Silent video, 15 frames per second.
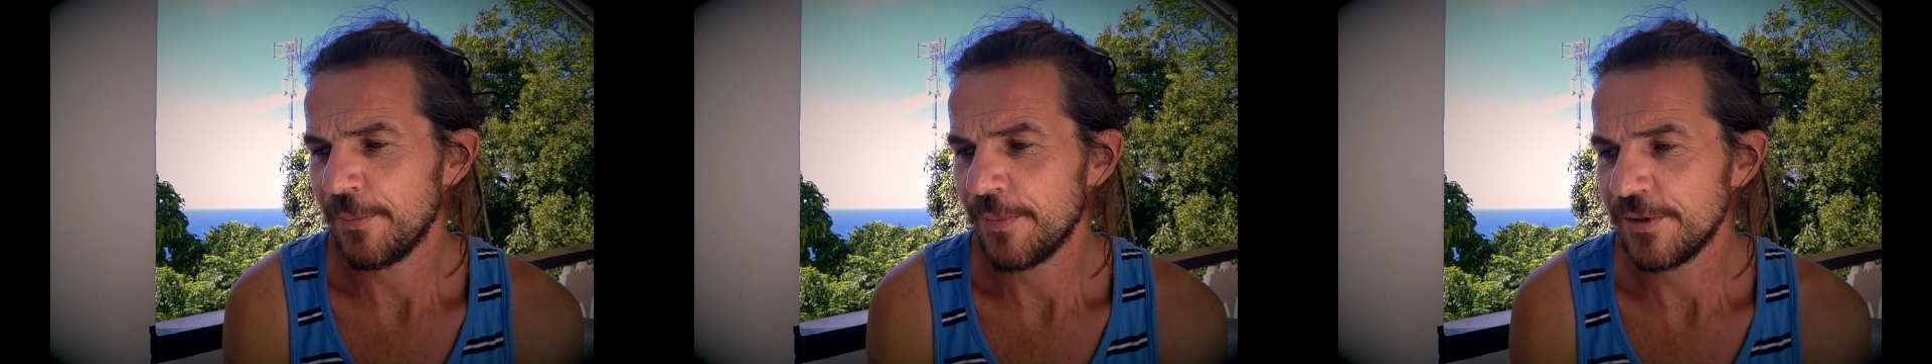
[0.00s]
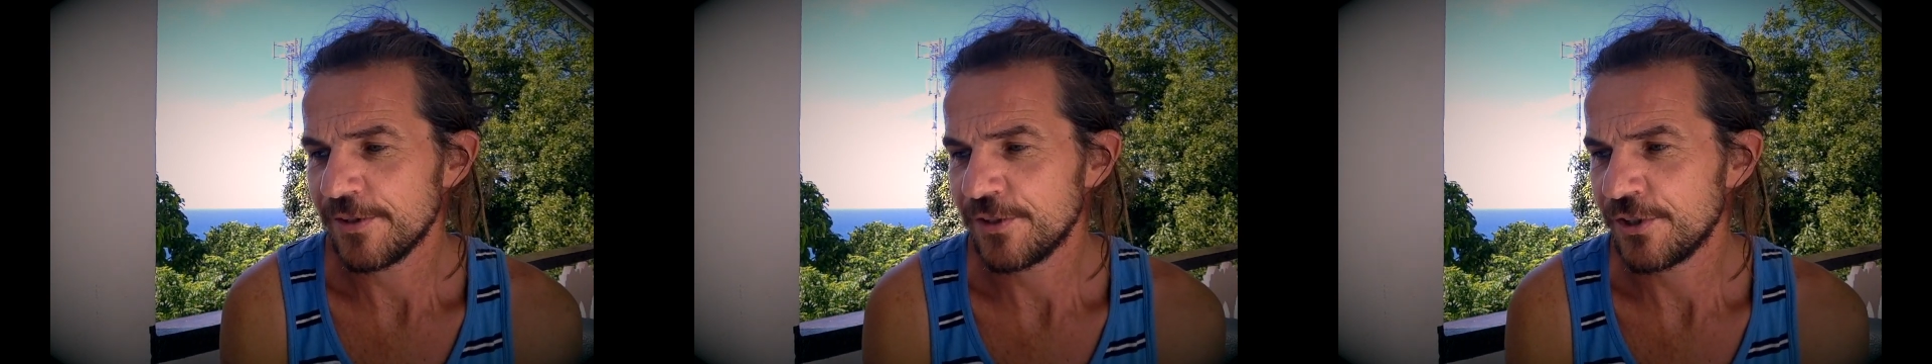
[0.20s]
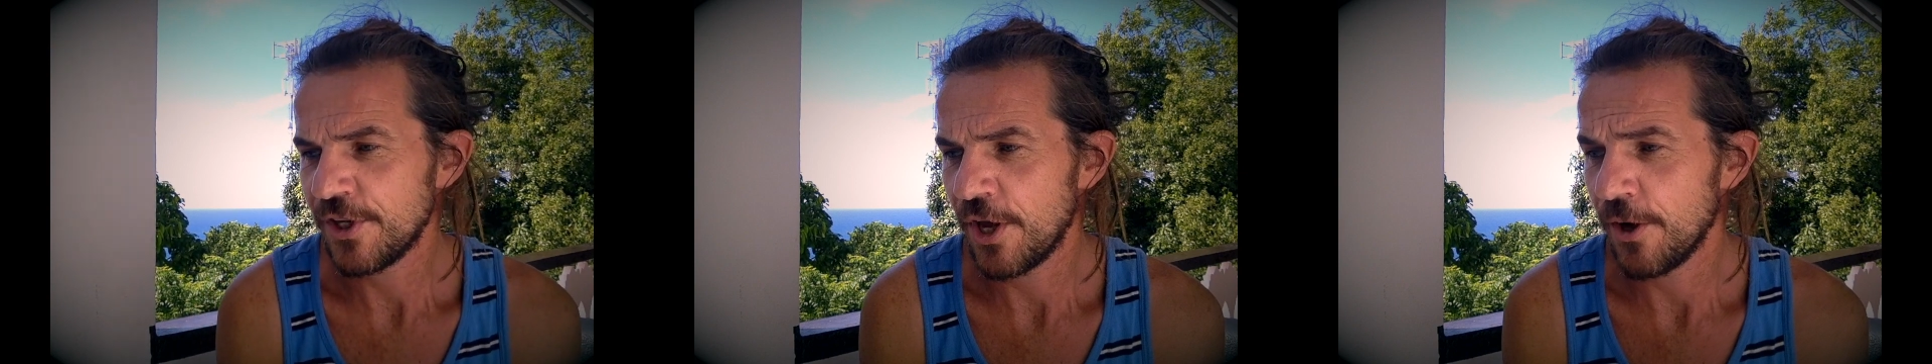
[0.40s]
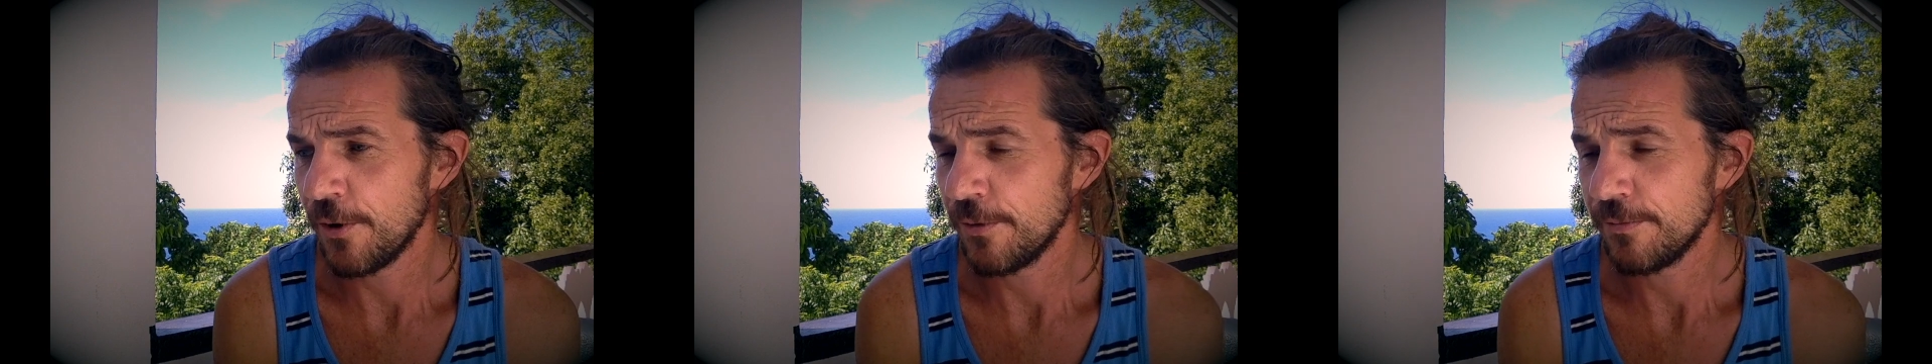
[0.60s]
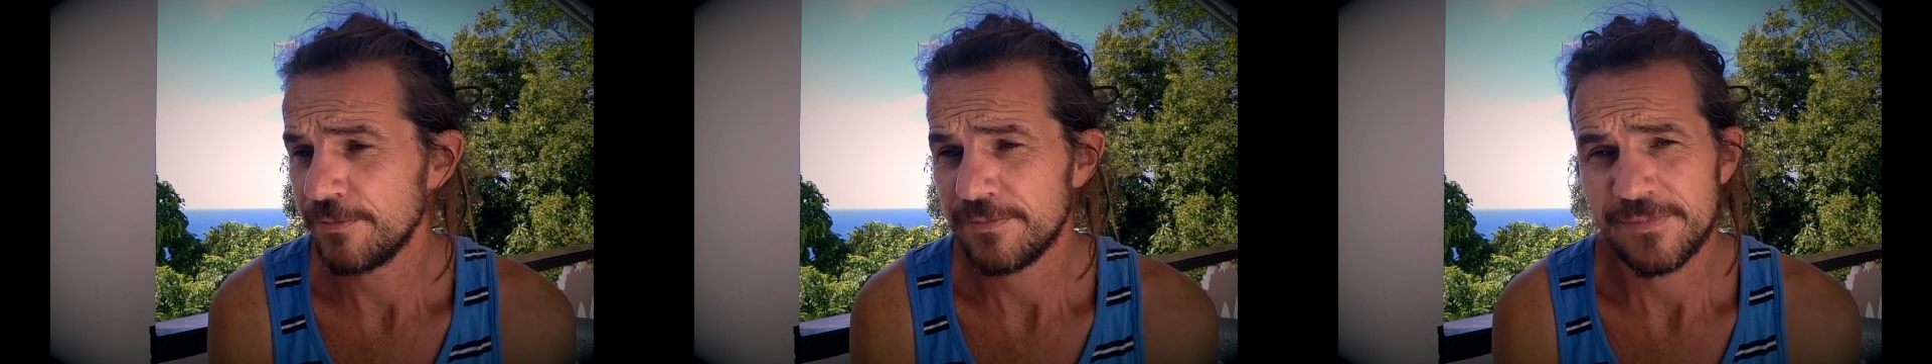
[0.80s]
So
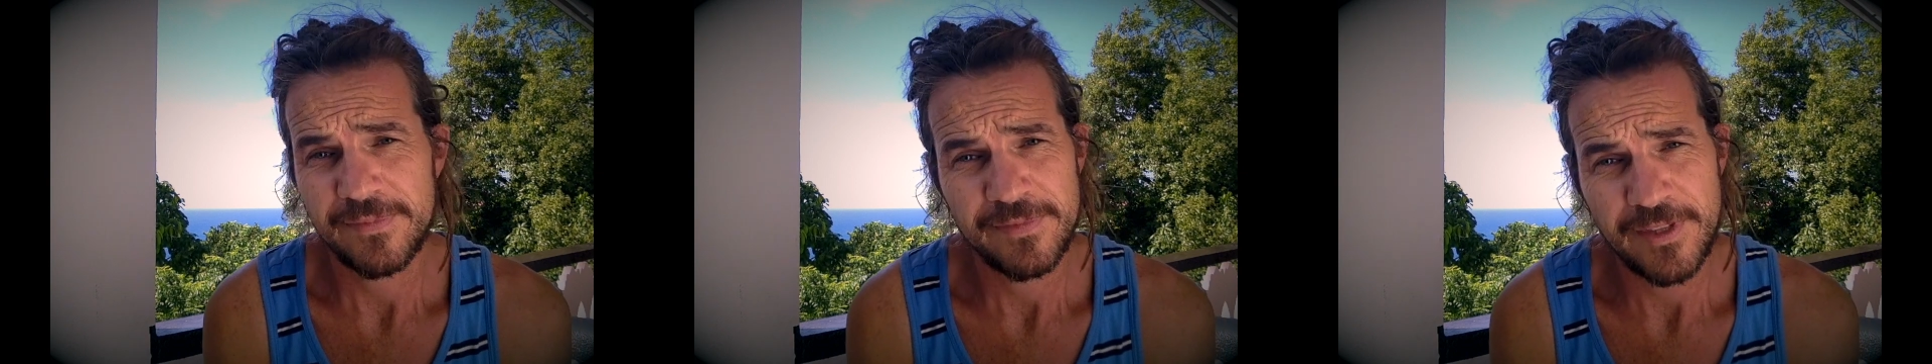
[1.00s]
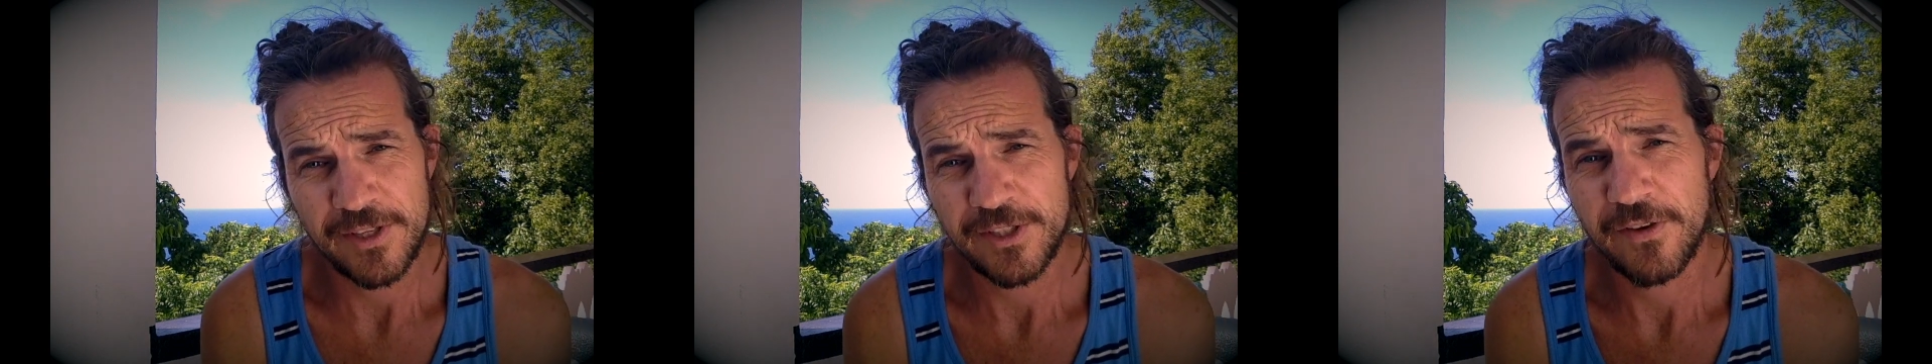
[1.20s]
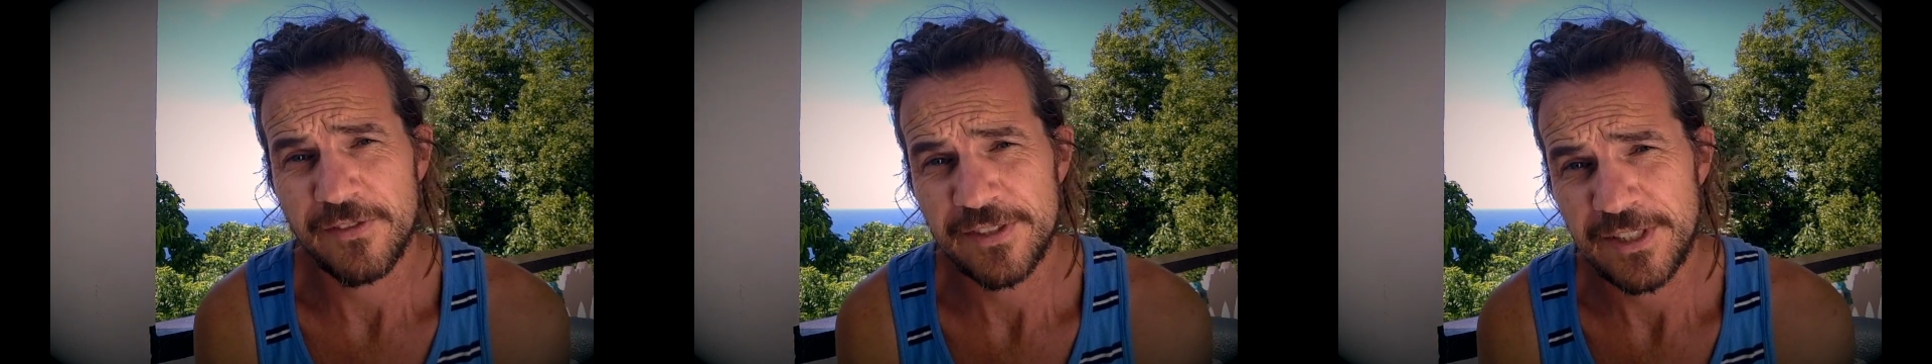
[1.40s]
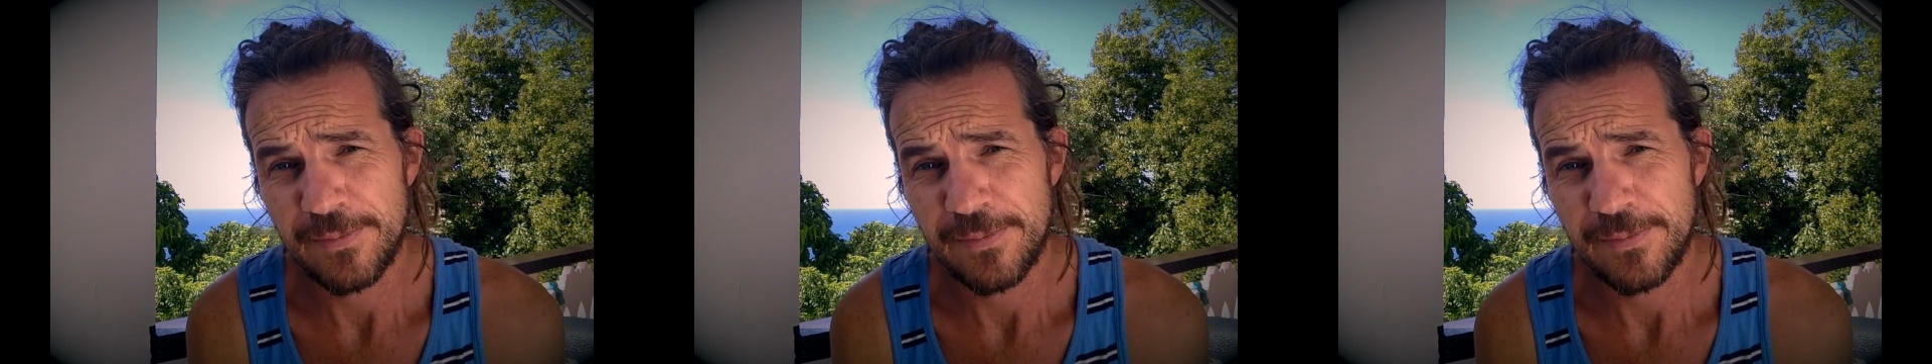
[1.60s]
there's obviously